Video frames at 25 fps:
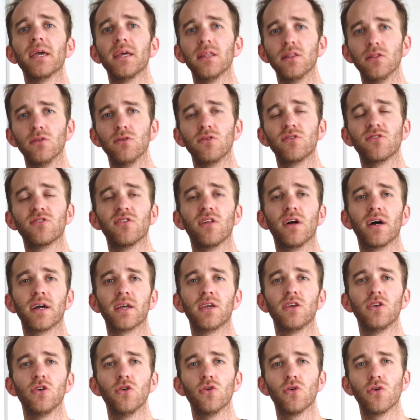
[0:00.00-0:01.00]
It looks like
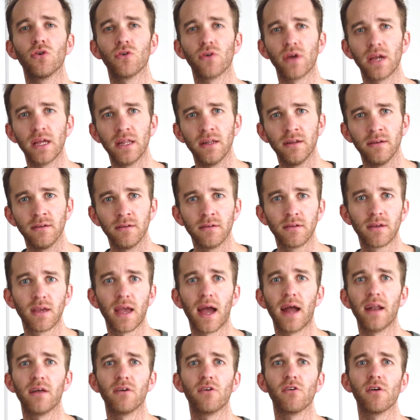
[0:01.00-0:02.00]
you're in
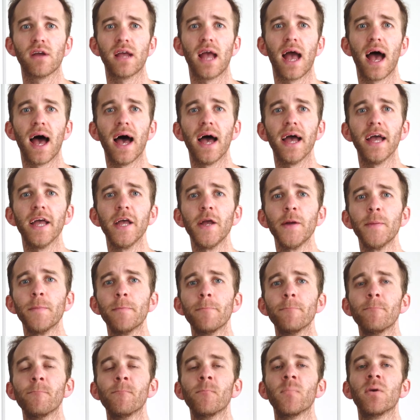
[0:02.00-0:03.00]
category A,
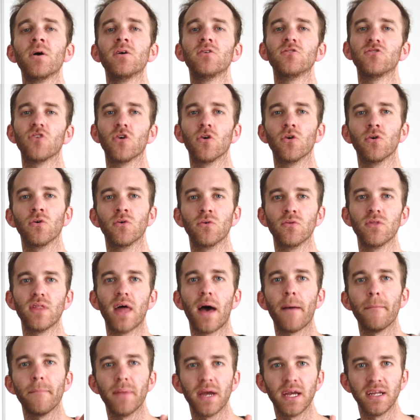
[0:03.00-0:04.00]
so
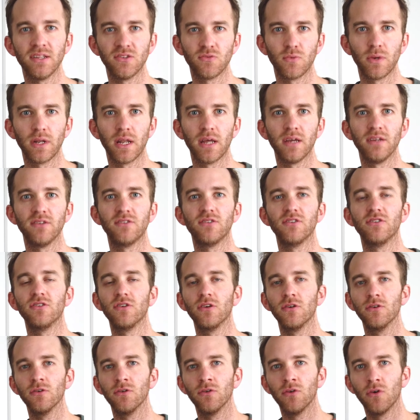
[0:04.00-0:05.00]
that means we need to
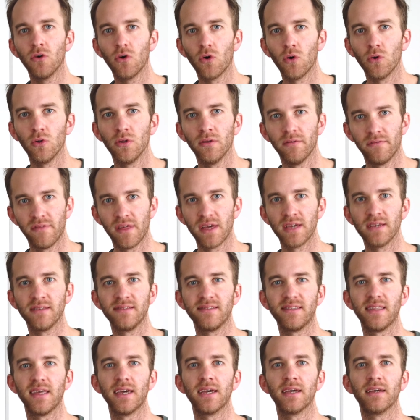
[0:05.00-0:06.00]
do all of
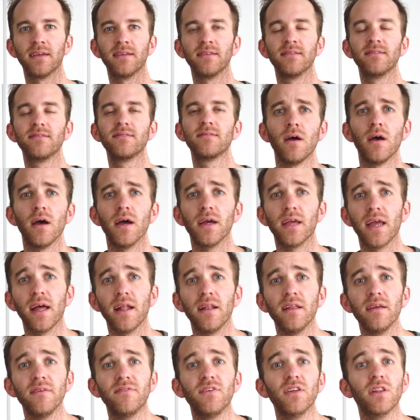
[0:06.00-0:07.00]
these things.
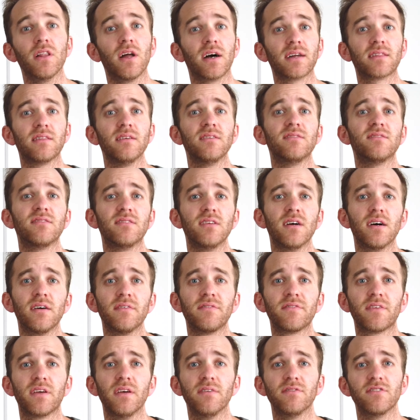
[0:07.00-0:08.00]
Again, if you like this
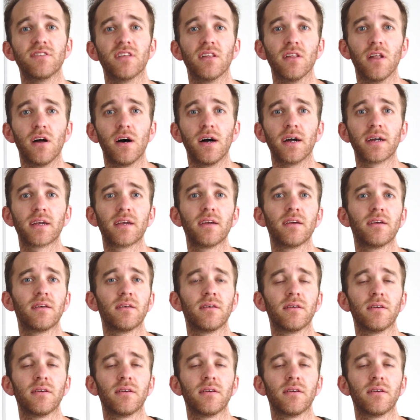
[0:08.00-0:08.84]
stuff, give us a like